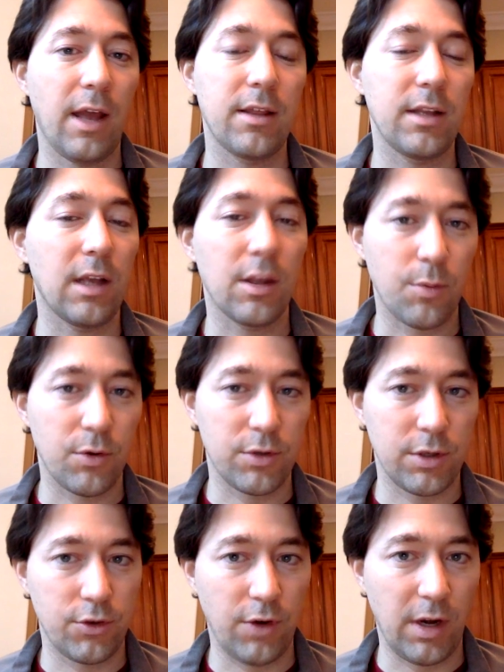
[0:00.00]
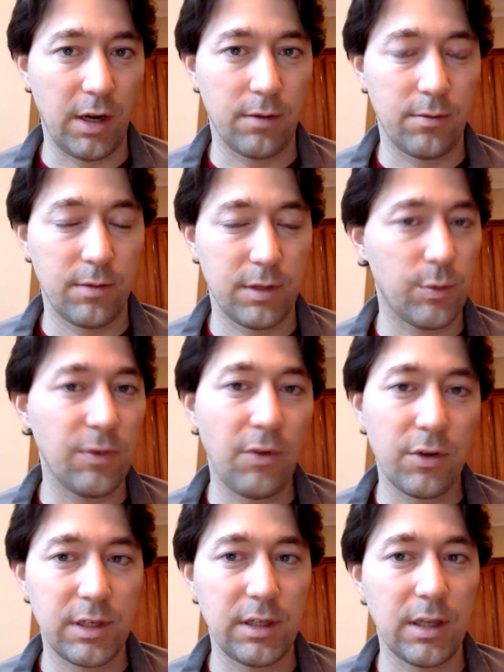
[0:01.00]
than the other person training.
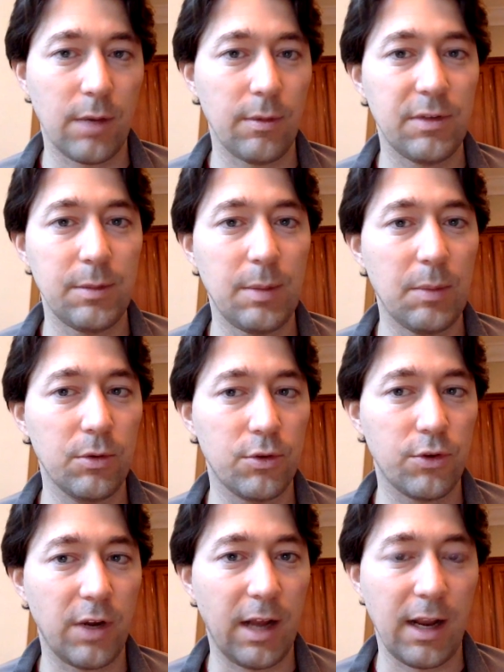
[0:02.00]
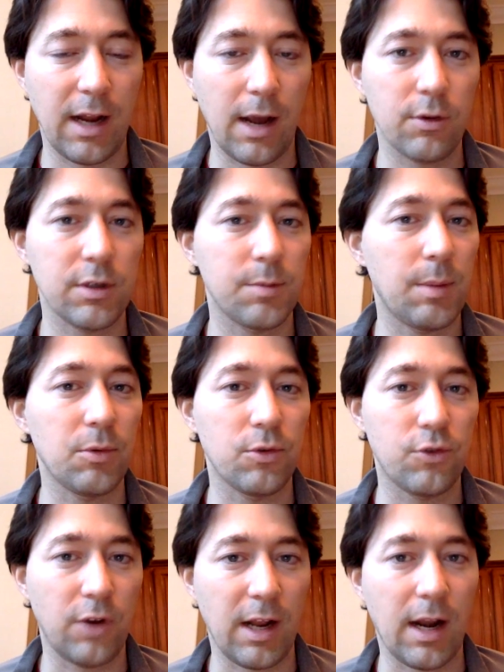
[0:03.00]
Because we've all seen that. We've seen people who train 8 hours and
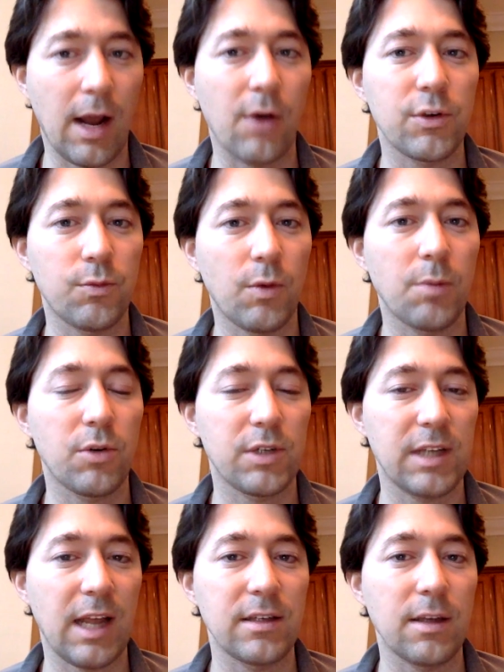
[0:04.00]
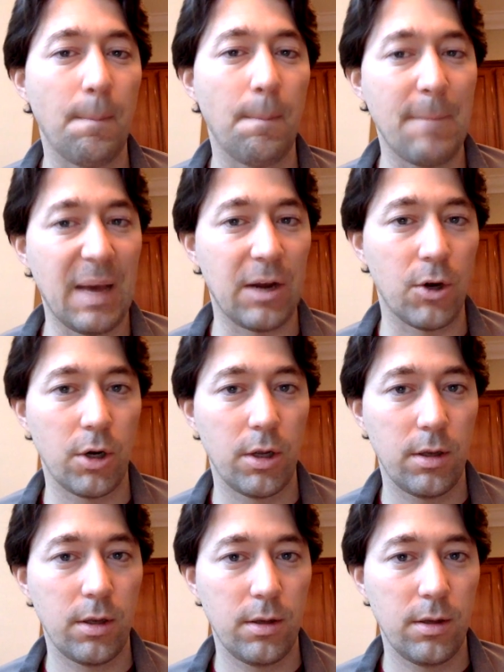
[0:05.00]
people who train 8 hours, and one person ends up better.